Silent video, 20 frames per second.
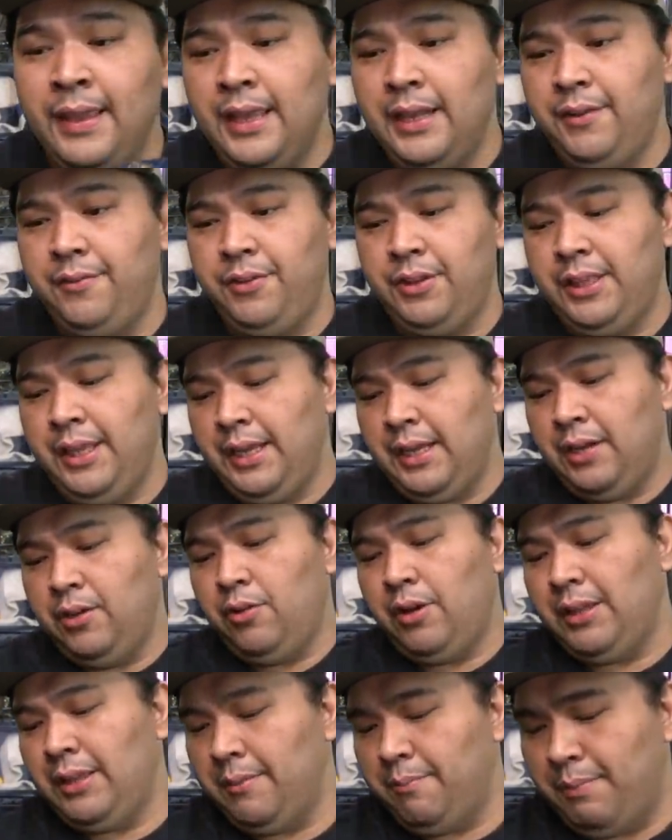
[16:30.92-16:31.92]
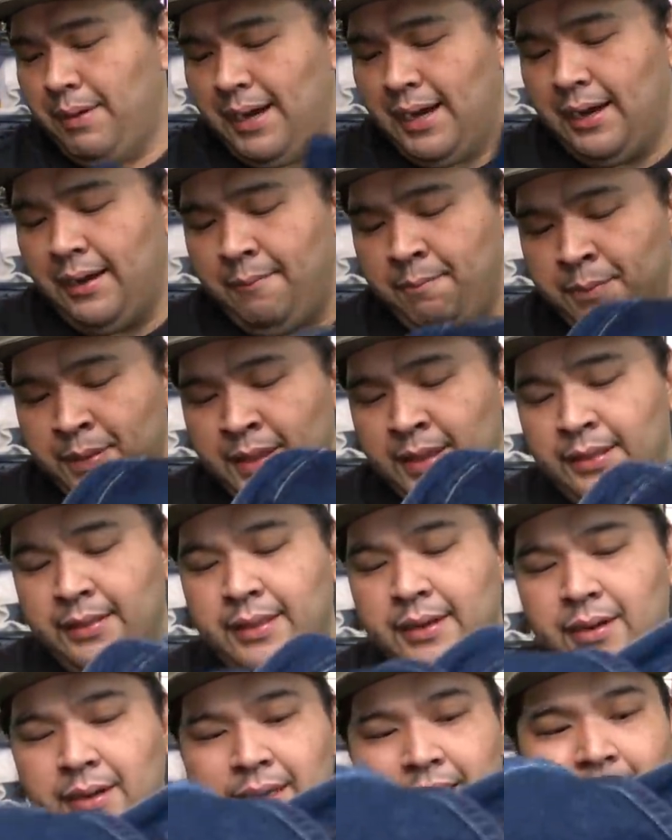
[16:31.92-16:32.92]
And if you take a look at the back,
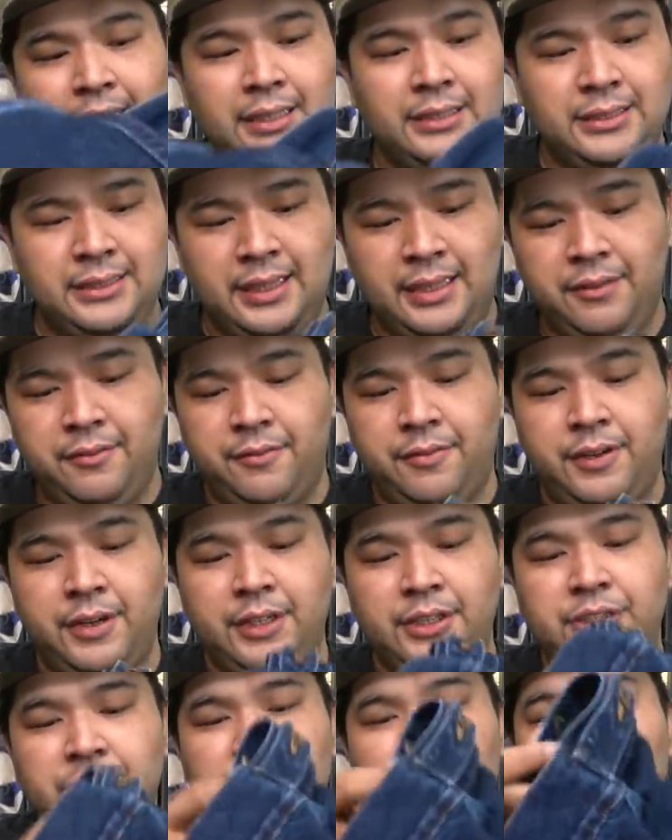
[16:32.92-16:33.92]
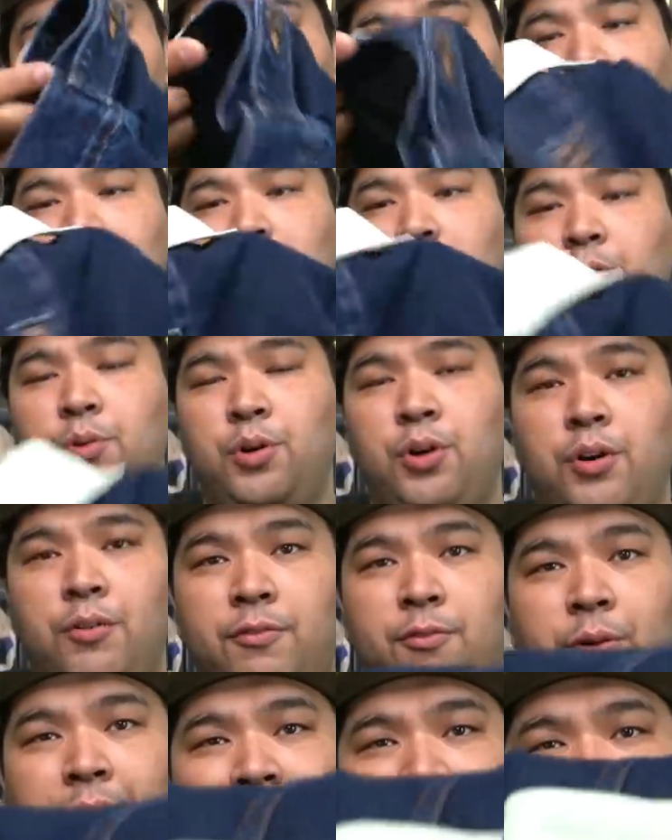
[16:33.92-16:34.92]
there is that Virgil Abloh
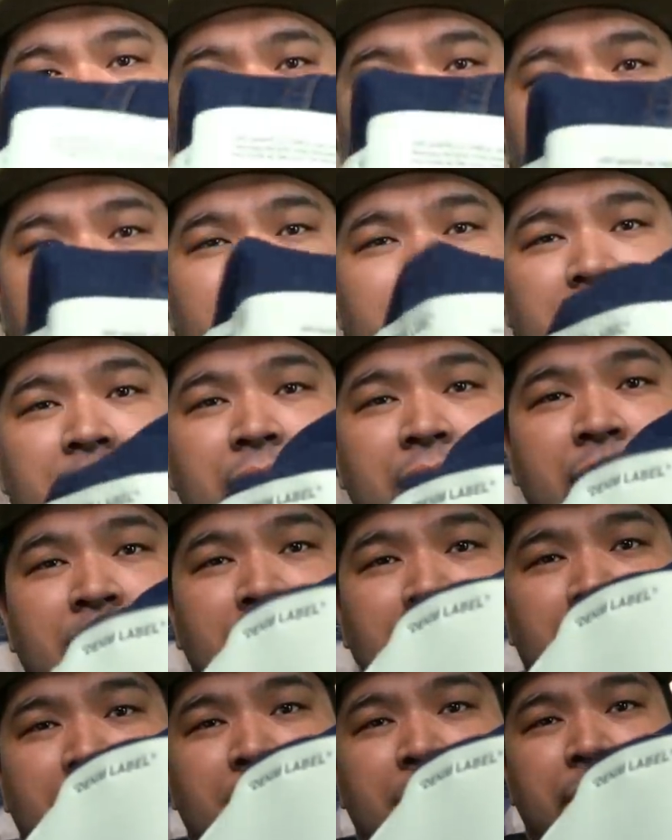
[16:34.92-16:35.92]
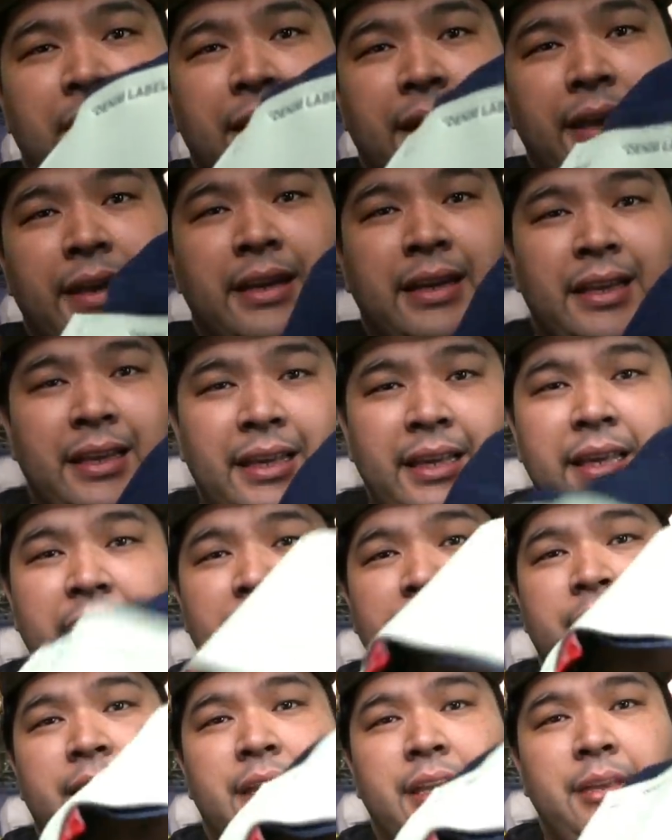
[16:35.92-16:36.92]
Off-White tag. And
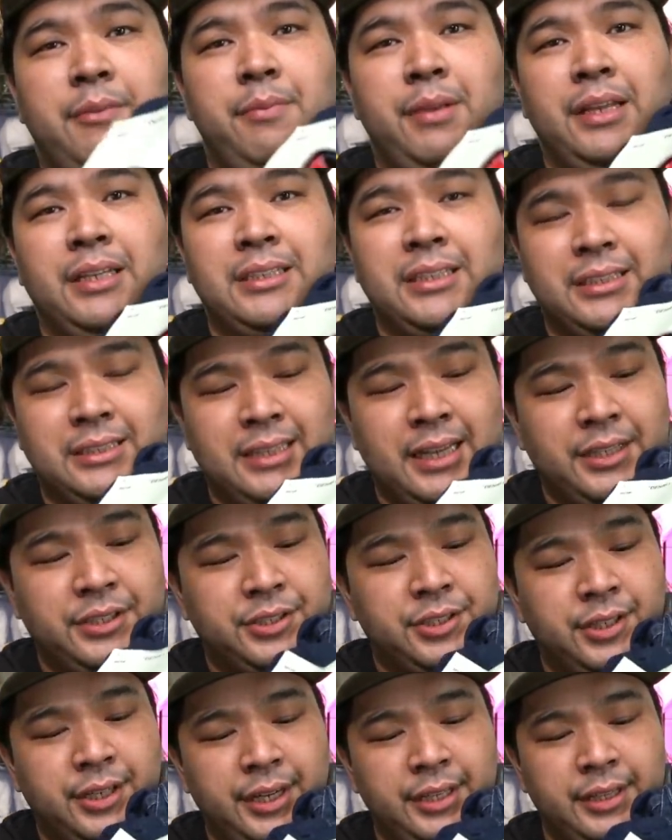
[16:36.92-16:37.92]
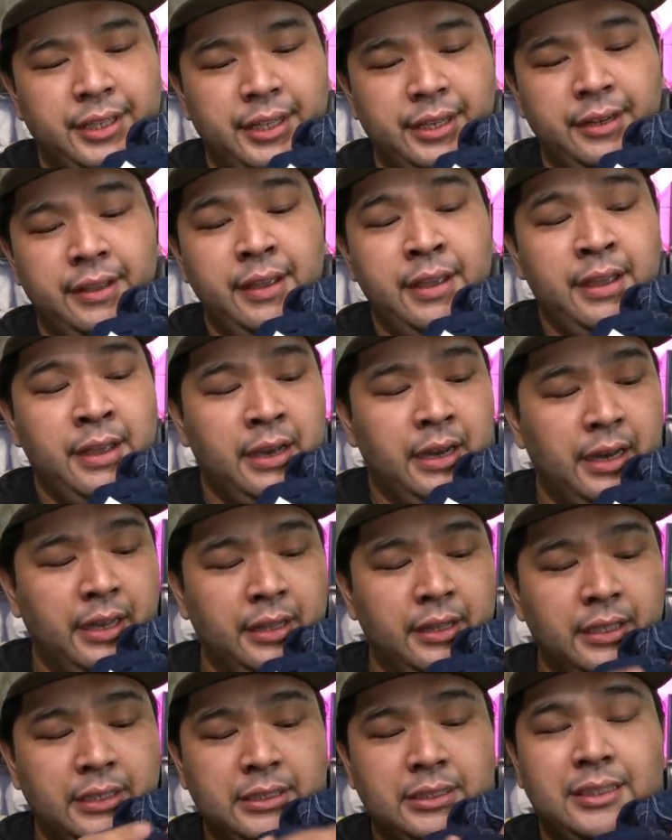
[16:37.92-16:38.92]
E means exaggerated.
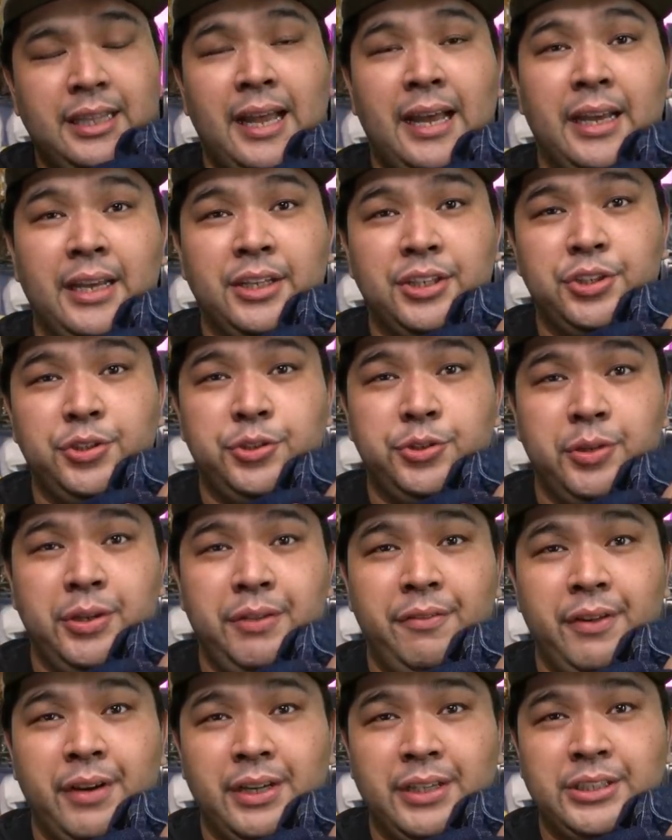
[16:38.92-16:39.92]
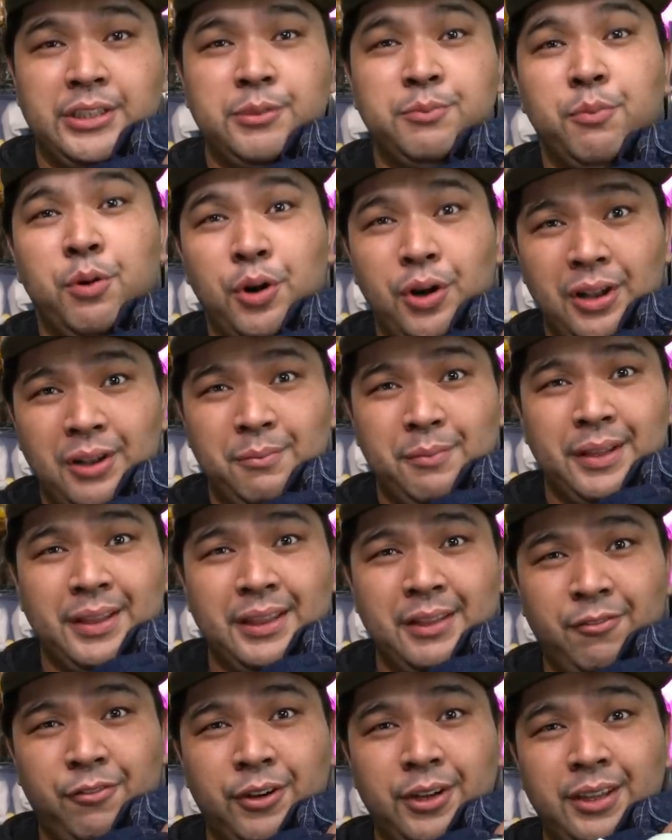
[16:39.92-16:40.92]
This tag is usually very small, but
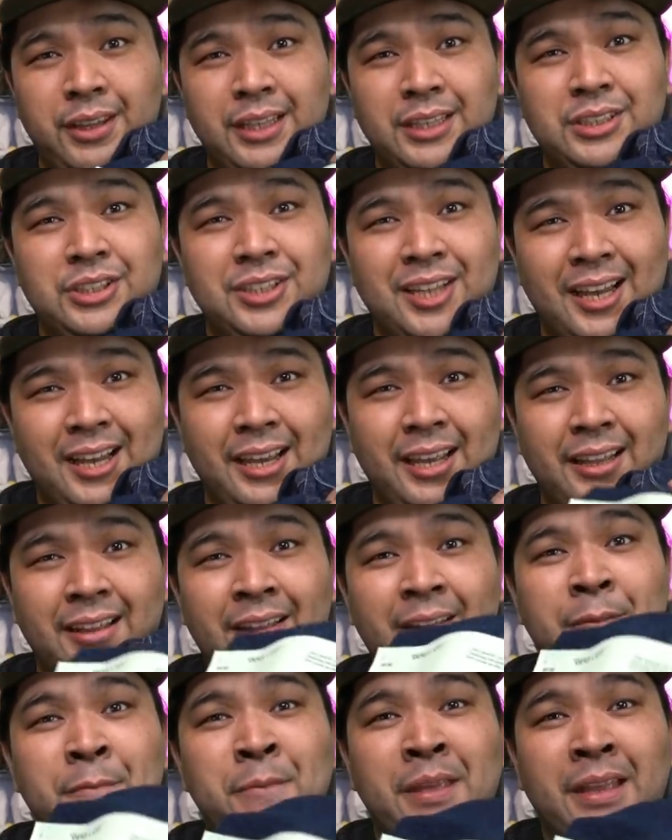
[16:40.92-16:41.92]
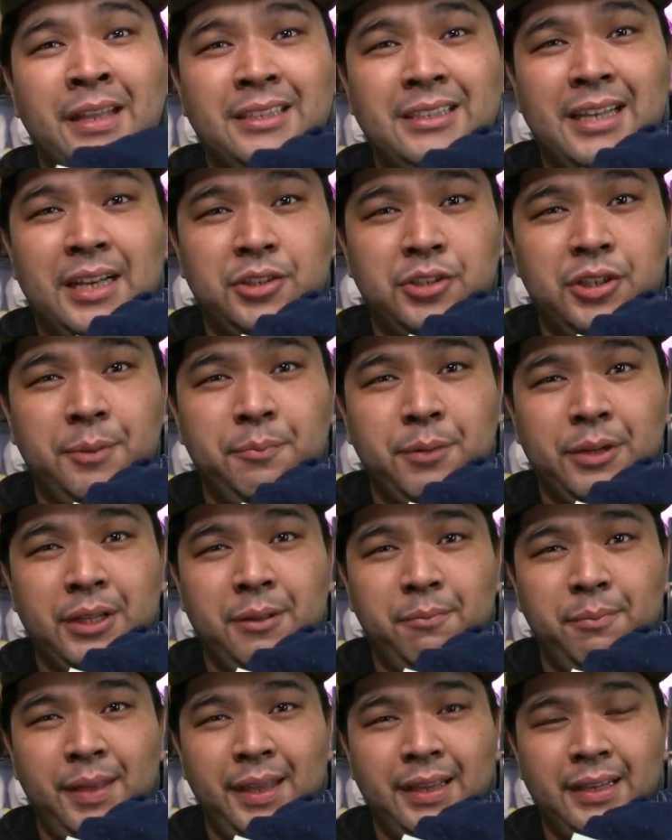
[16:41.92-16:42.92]
for this jacket, it's actually
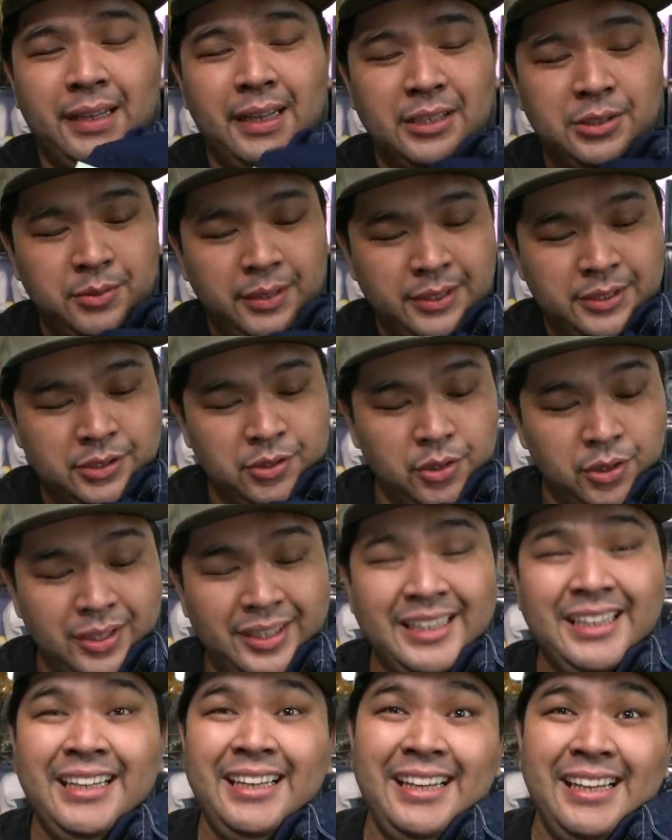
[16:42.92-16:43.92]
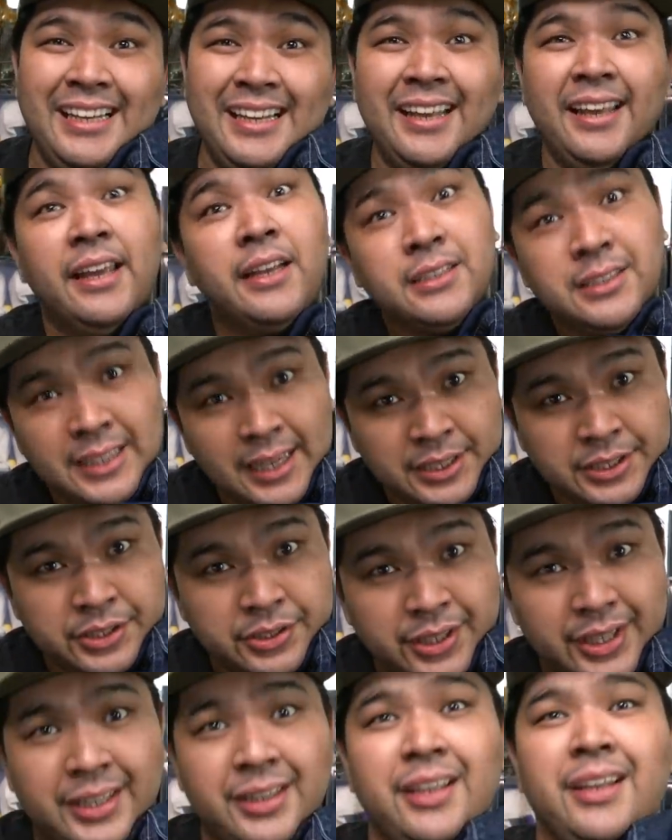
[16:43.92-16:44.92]
pretty big. That's why it's called E,
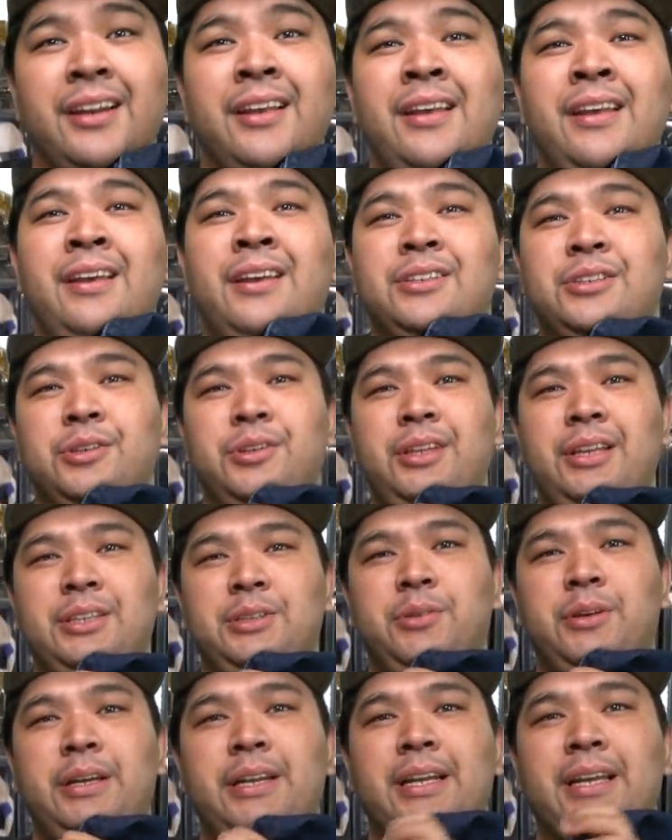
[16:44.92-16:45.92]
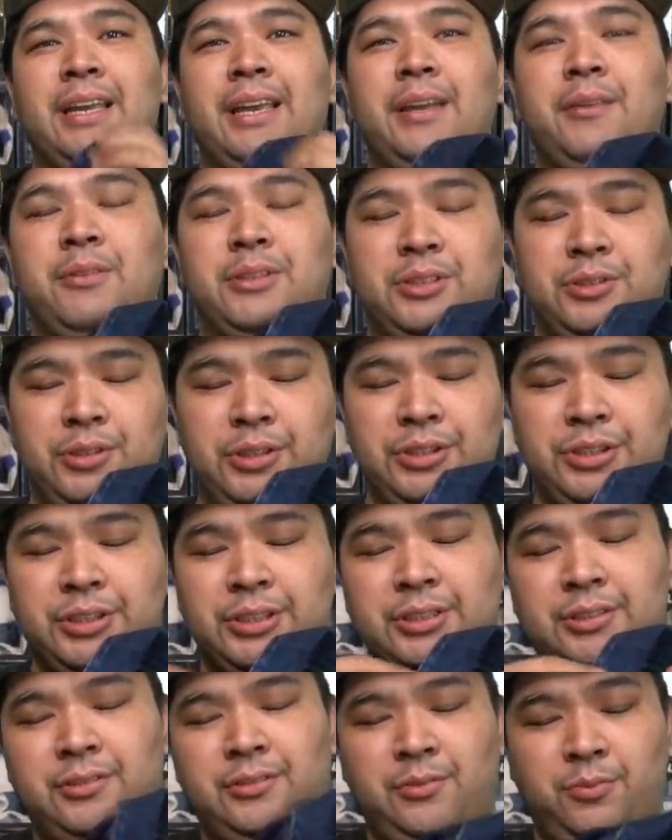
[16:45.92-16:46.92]
exaggerated. So this one, again, was on
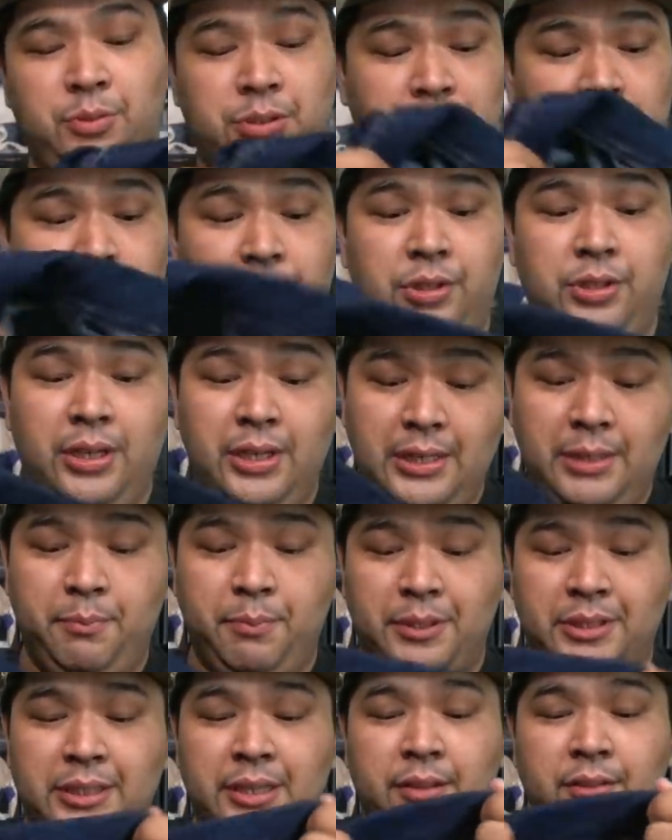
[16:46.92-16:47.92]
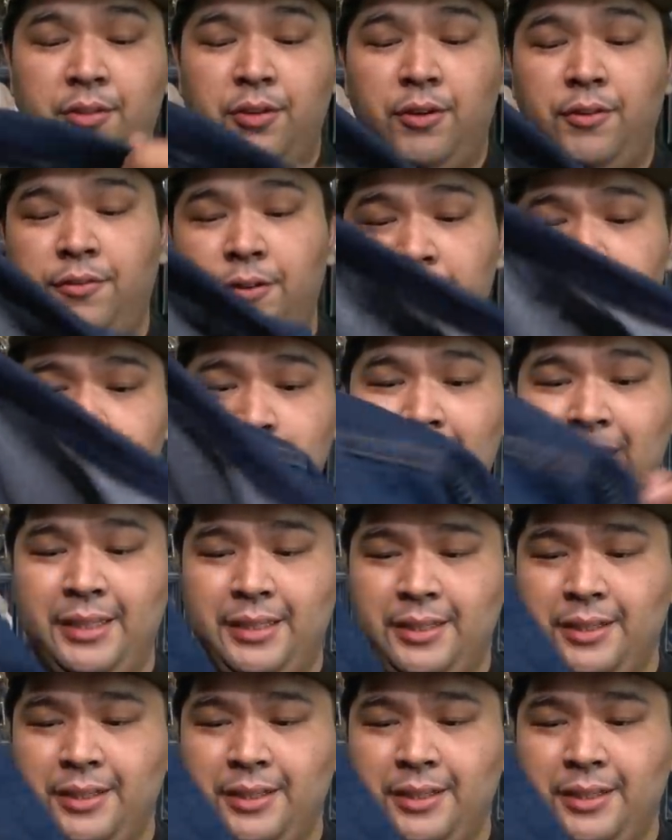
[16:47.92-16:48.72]
30% off, which made